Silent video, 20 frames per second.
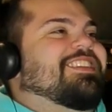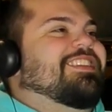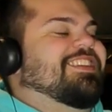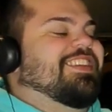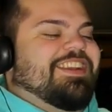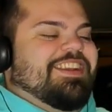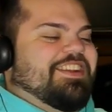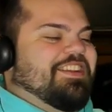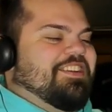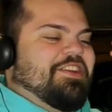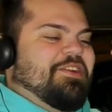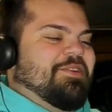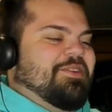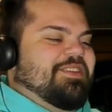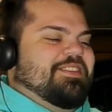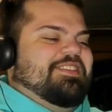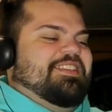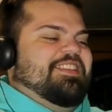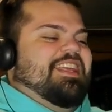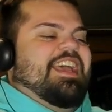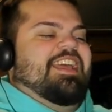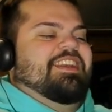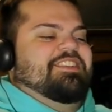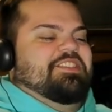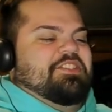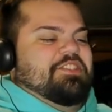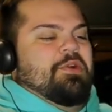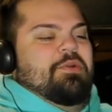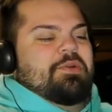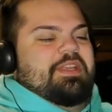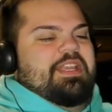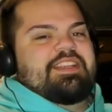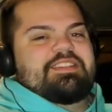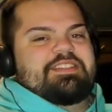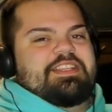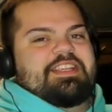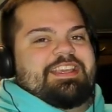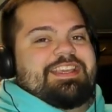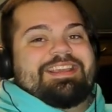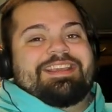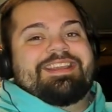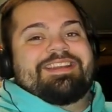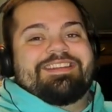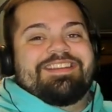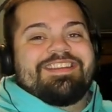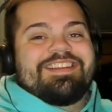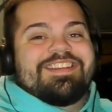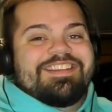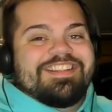didn't notice that joke as a kid.